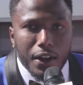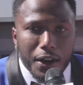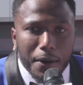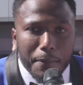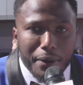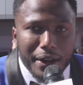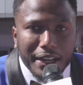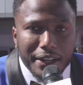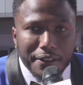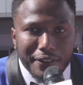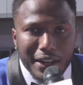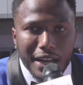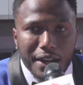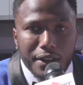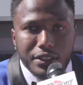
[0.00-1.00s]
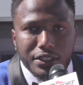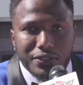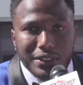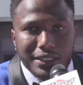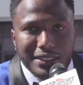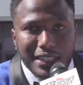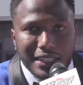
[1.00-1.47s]
I'm Brandon
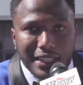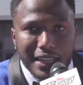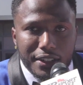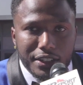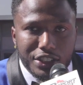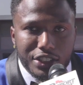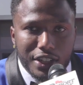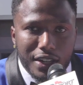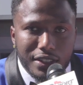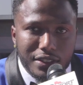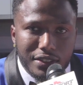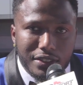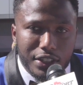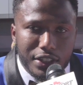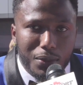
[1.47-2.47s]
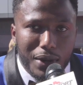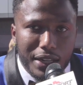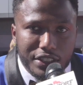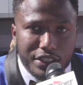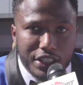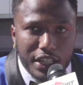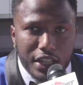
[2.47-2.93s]
Flowers from the San Diego Chargers, and you're
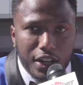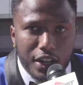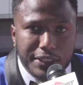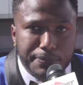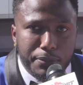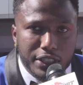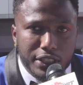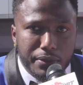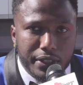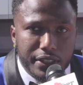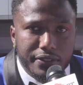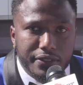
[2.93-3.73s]
watching JR Sports Brief.